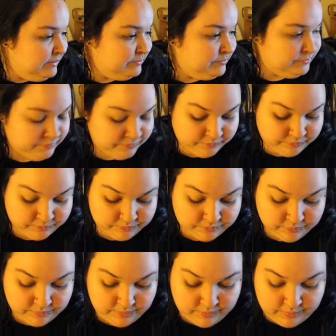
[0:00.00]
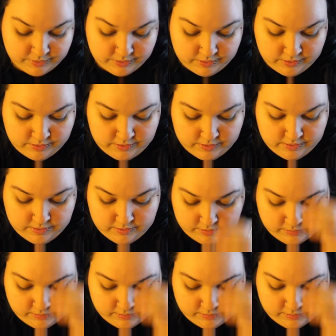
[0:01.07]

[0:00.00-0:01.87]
(silence)